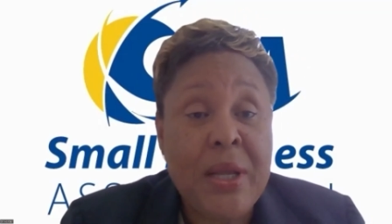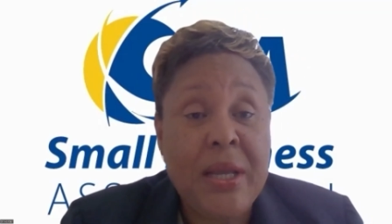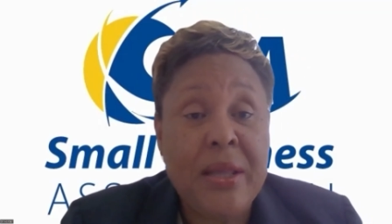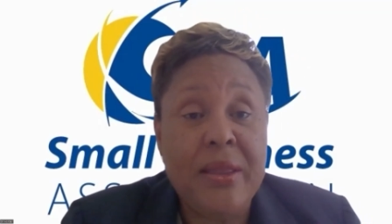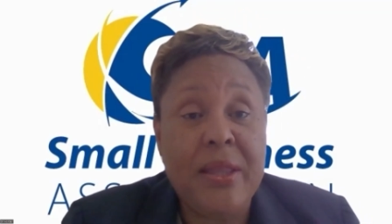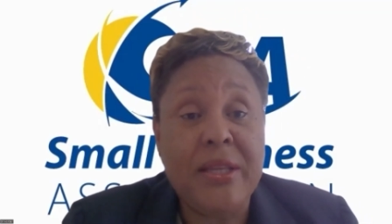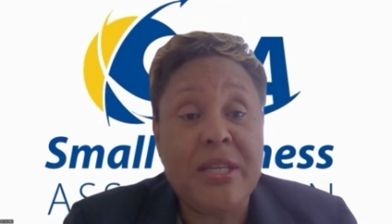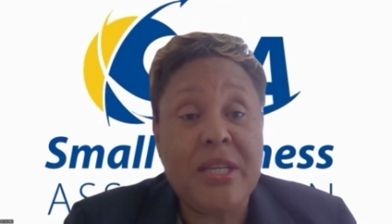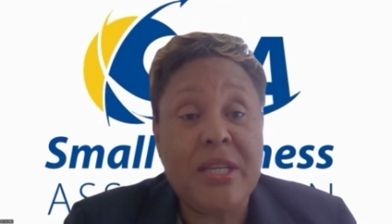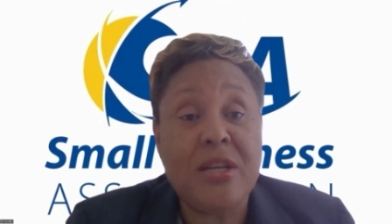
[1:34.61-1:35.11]

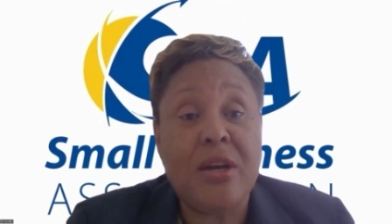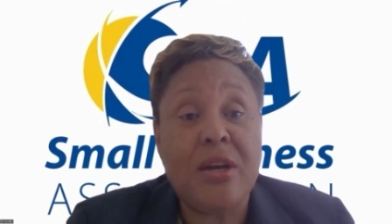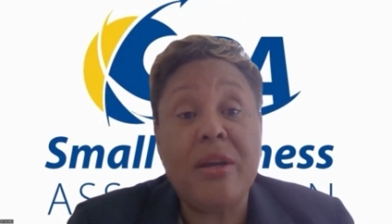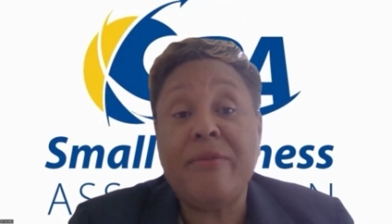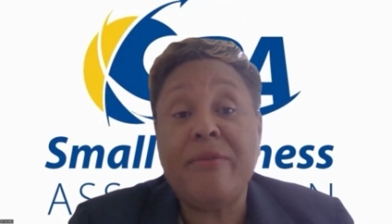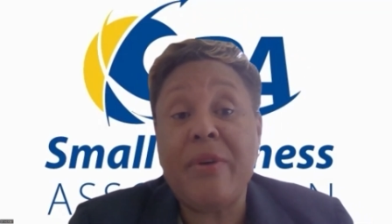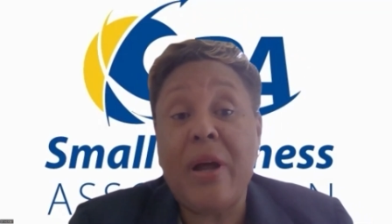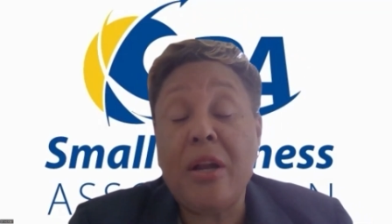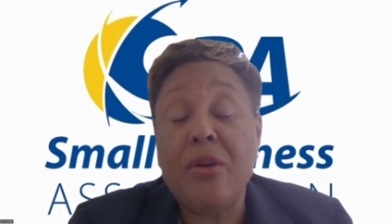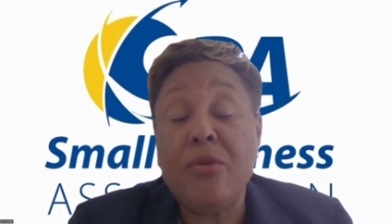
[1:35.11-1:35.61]
This is our
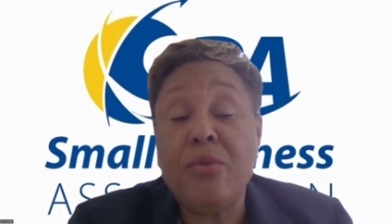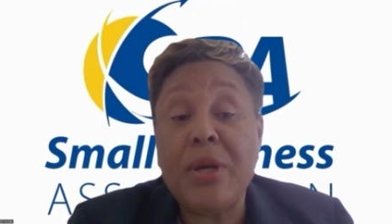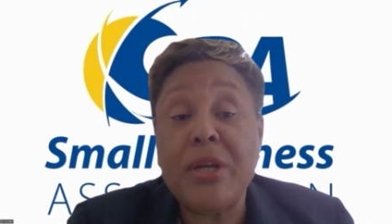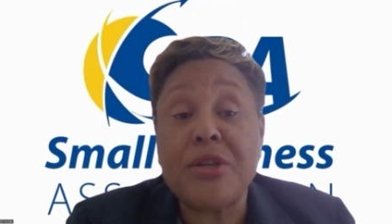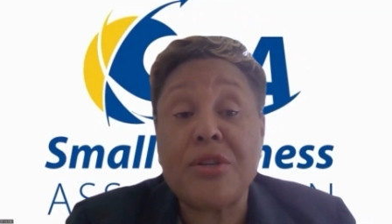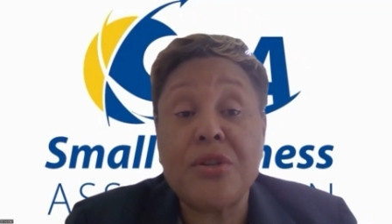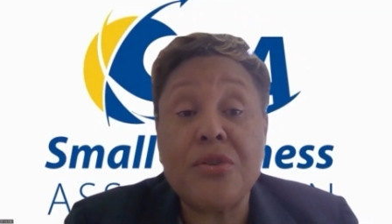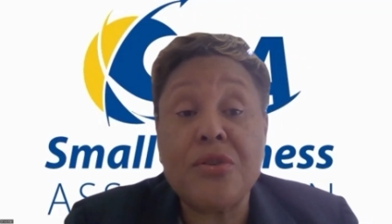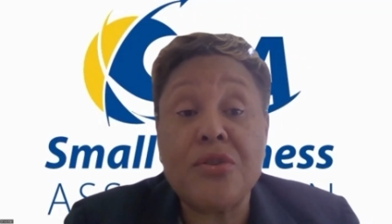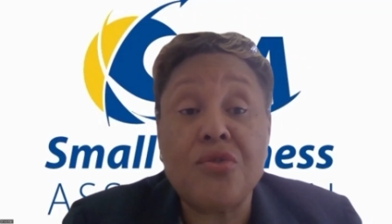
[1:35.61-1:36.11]

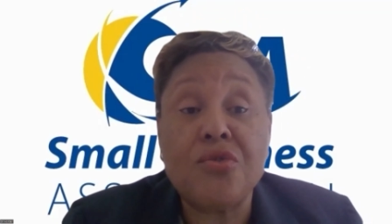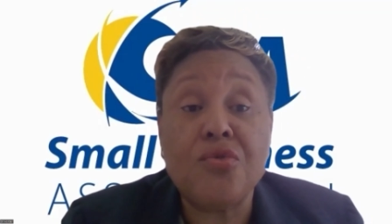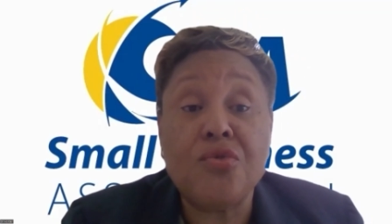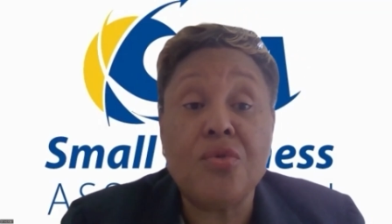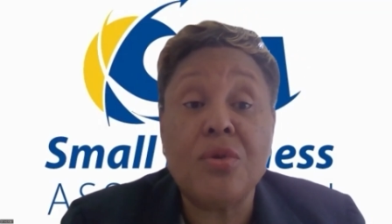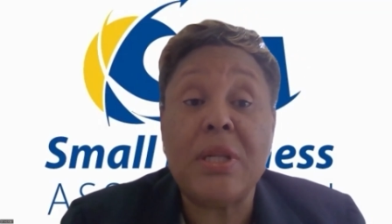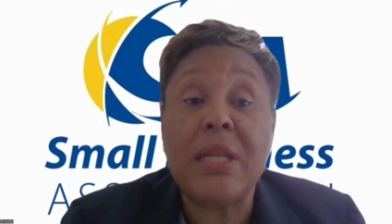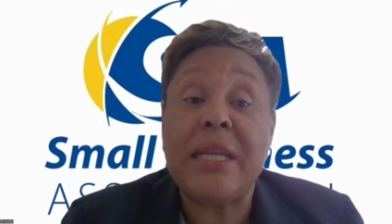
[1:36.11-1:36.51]
evaluation tool.